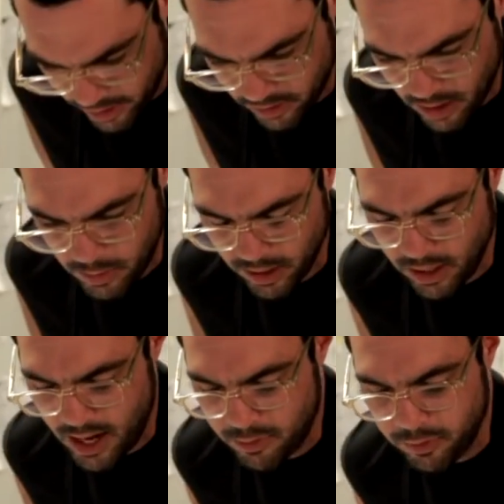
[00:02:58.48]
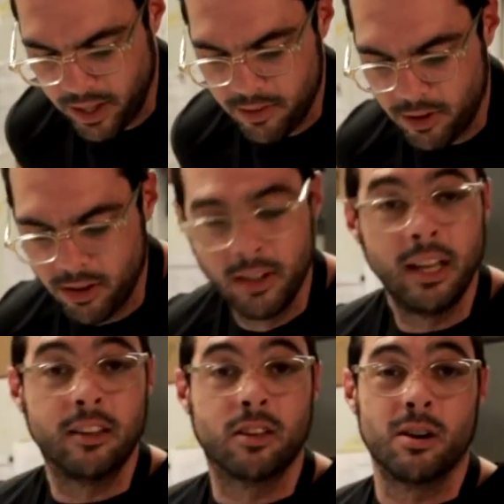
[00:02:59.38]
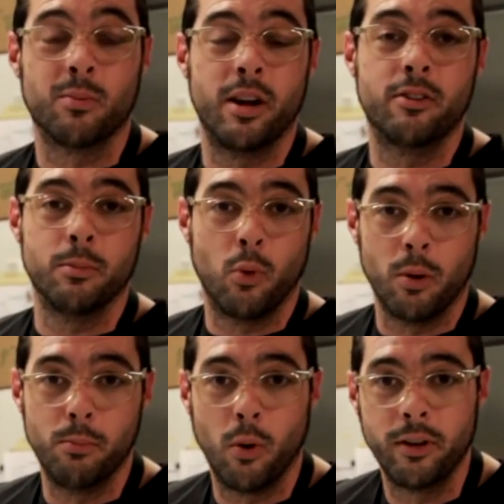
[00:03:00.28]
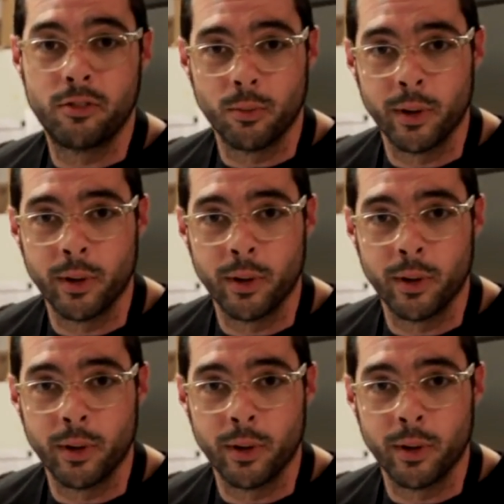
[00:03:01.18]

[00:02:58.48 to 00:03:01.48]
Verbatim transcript: That's going to be a lot of flavor. It's going to render more moist